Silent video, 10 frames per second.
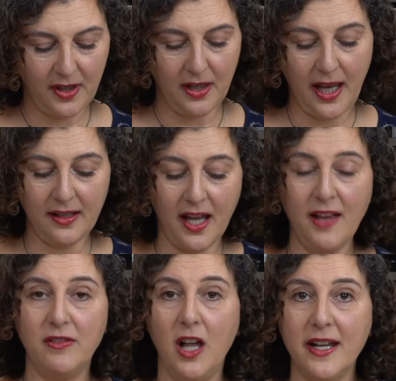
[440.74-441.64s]
and I
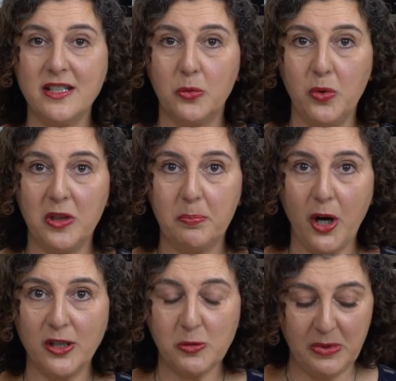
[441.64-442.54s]
have lined it with
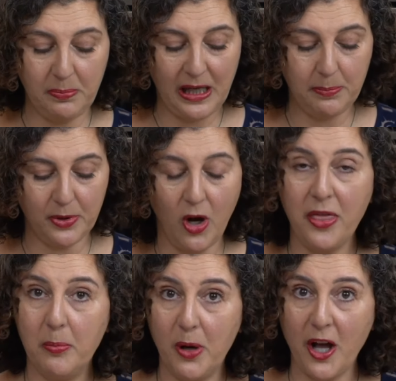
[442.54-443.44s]
parchment paper on
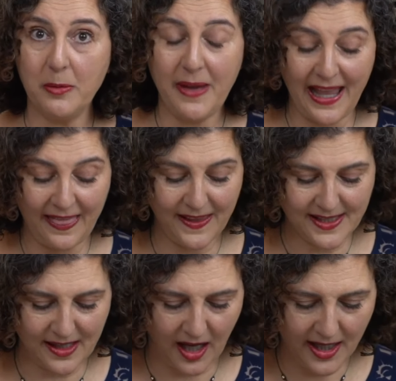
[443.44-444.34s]
the bottom and the
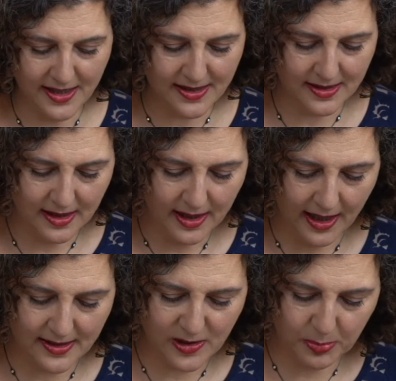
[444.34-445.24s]
sides
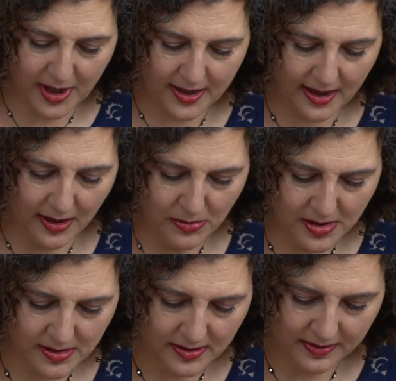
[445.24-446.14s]
and spread it out.